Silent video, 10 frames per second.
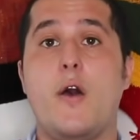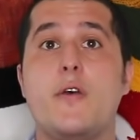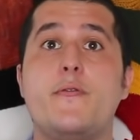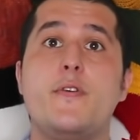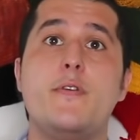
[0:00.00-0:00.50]

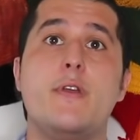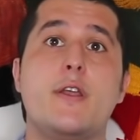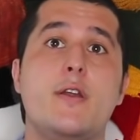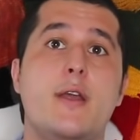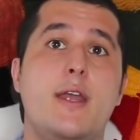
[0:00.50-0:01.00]
Although for the
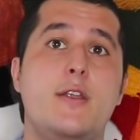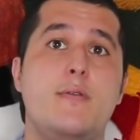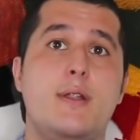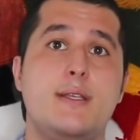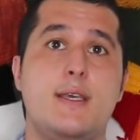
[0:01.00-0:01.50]
record, I
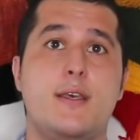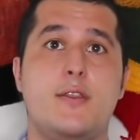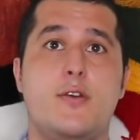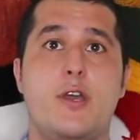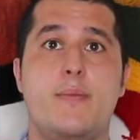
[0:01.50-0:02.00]
do want to say
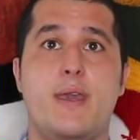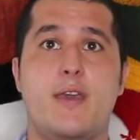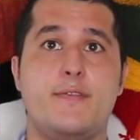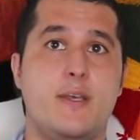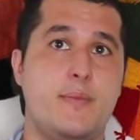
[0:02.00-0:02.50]
that though I may
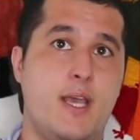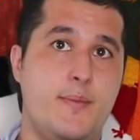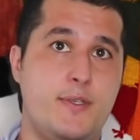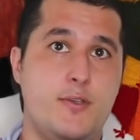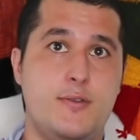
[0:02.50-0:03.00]
have
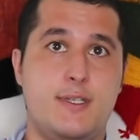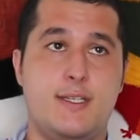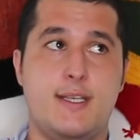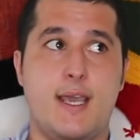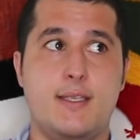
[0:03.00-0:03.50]
sometimes
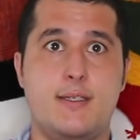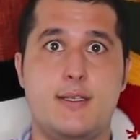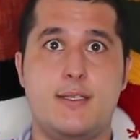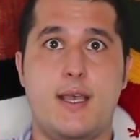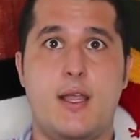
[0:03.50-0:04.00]
used sex
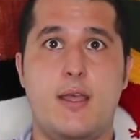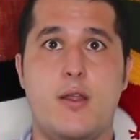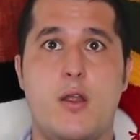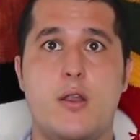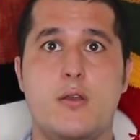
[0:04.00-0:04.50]
to sell
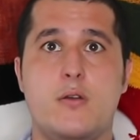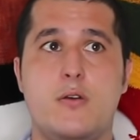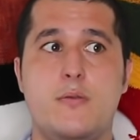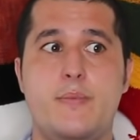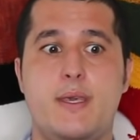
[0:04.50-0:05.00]
an
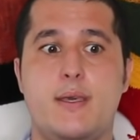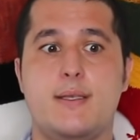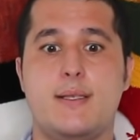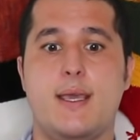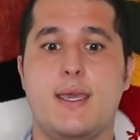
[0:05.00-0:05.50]
article
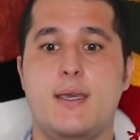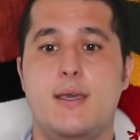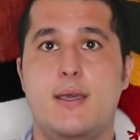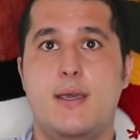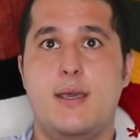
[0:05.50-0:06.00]
because like,
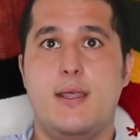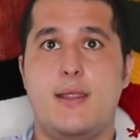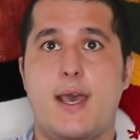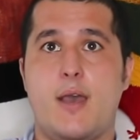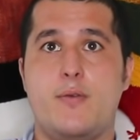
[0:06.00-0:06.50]

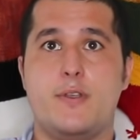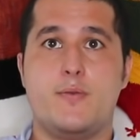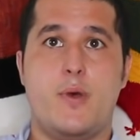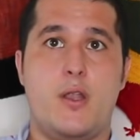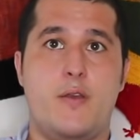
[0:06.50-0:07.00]
that
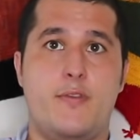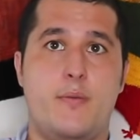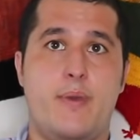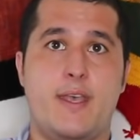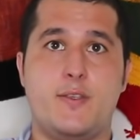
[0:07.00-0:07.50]
was one of
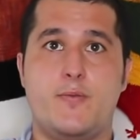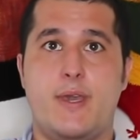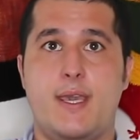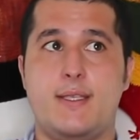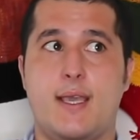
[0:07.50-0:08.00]
the best
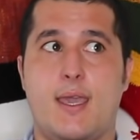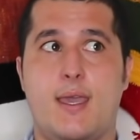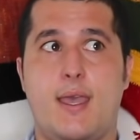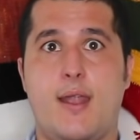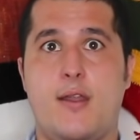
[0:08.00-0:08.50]
ways I
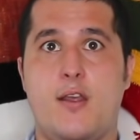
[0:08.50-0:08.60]
could get